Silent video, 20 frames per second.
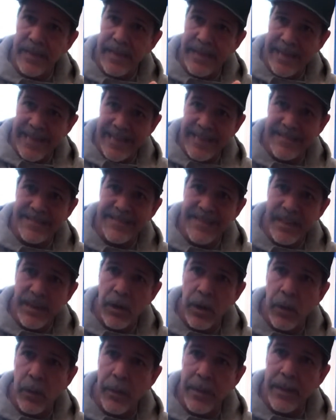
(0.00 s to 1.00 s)

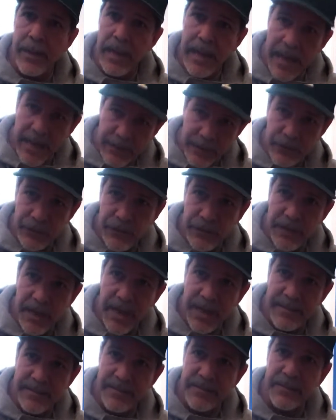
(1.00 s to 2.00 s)
easygoing
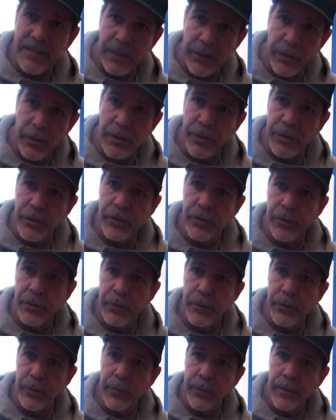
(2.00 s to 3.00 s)
exercises that you can
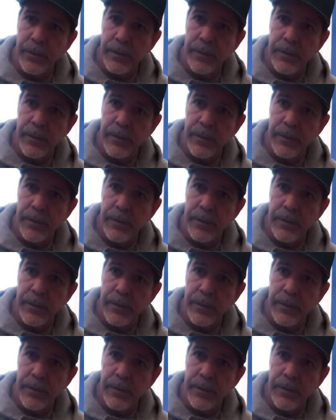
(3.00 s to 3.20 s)
do